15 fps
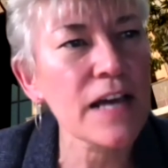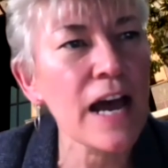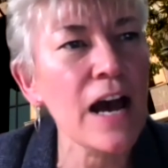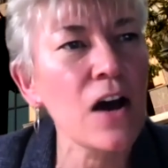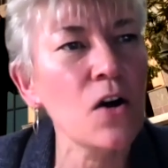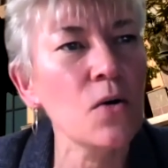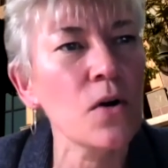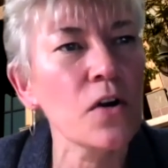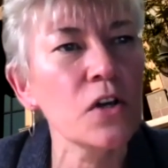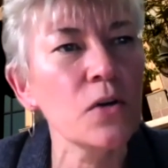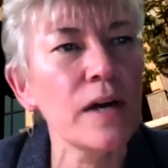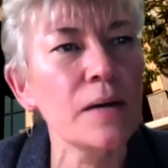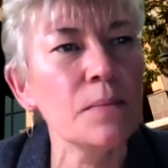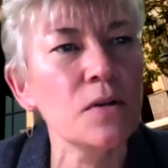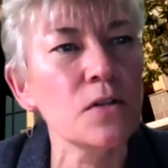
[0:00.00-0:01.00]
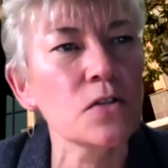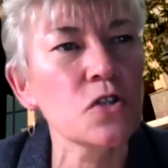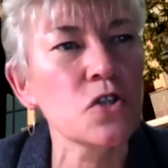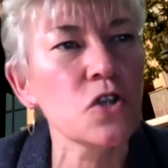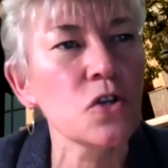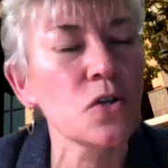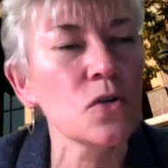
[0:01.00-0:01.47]
how are you able
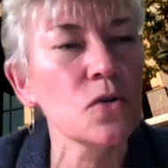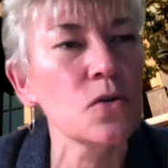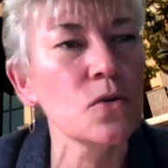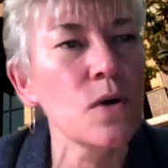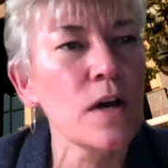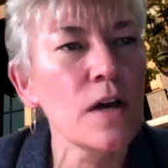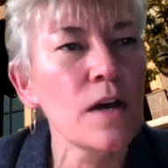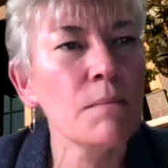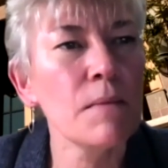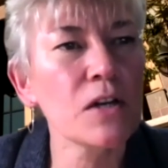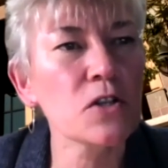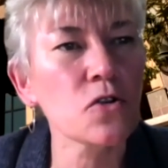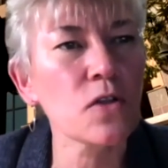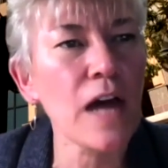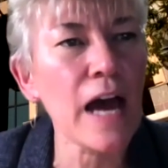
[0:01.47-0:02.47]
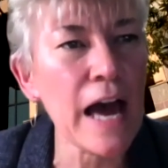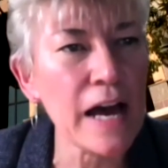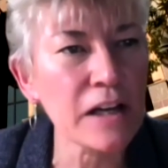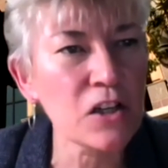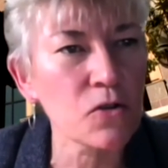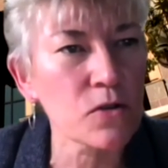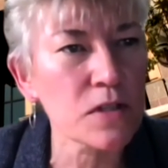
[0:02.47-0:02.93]
to measure the
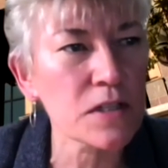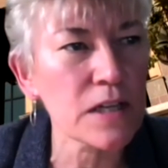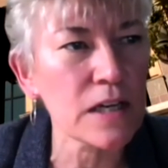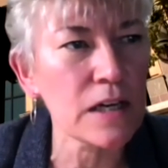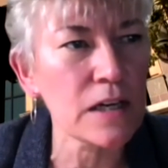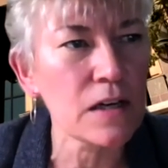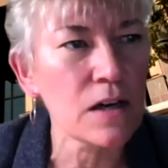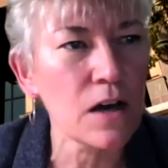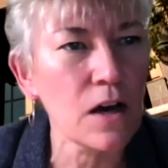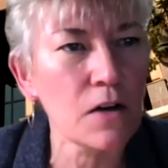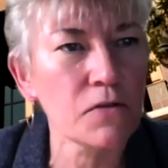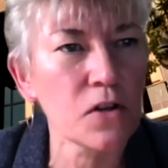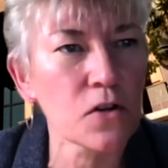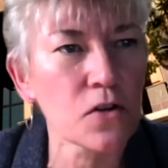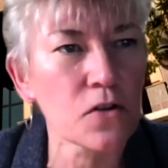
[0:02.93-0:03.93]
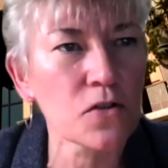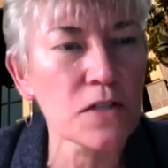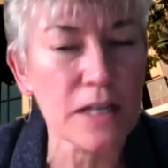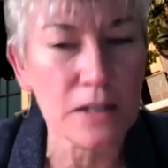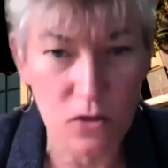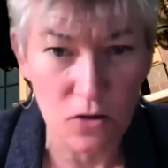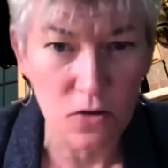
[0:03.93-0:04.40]
accuracy of your
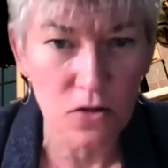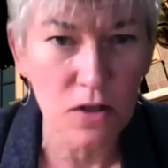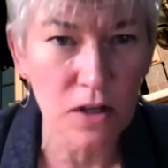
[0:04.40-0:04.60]
sensors?